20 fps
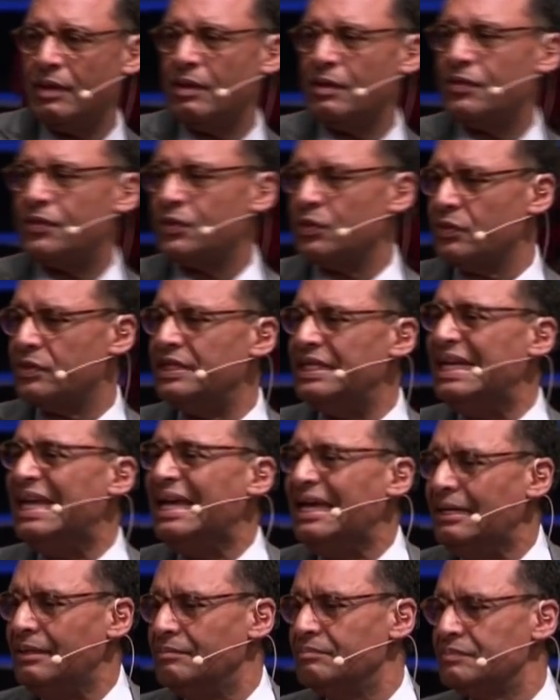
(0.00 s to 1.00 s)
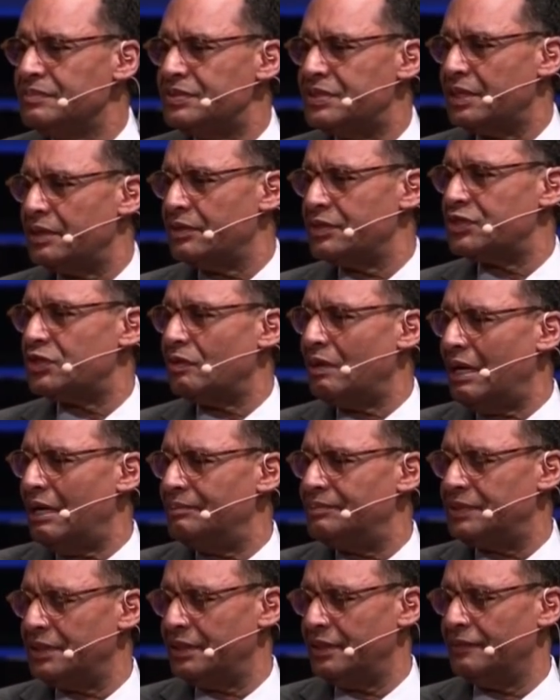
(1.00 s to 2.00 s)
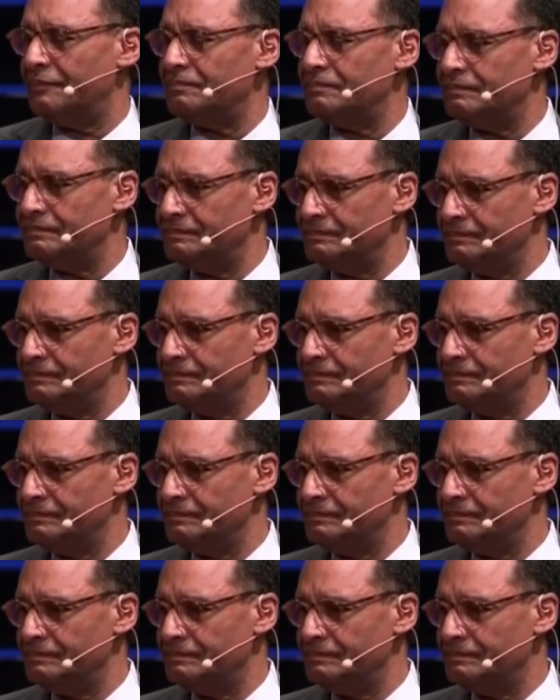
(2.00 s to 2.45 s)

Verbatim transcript: through the names that are ascribed to him.